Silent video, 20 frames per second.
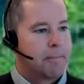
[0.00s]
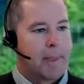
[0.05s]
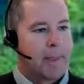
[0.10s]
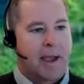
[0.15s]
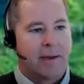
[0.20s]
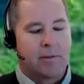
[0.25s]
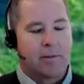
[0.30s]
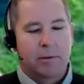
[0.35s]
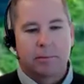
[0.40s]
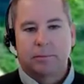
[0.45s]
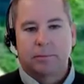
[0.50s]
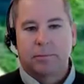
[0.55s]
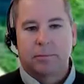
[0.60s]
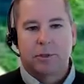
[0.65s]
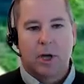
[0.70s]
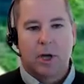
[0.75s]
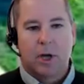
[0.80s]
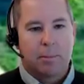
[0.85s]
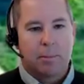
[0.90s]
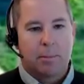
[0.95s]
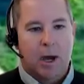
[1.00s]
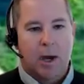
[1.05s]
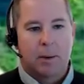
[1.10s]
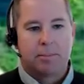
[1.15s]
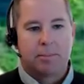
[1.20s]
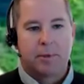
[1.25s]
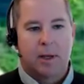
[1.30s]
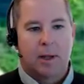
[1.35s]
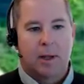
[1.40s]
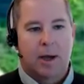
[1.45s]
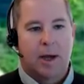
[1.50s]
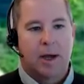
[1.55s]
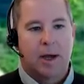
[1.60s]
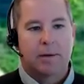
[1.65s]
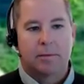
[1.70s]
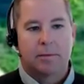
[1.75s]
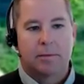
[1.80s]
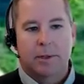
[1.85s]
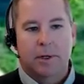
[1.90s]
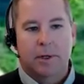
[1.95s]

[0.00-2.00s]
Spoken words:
haven't job hopped a lot,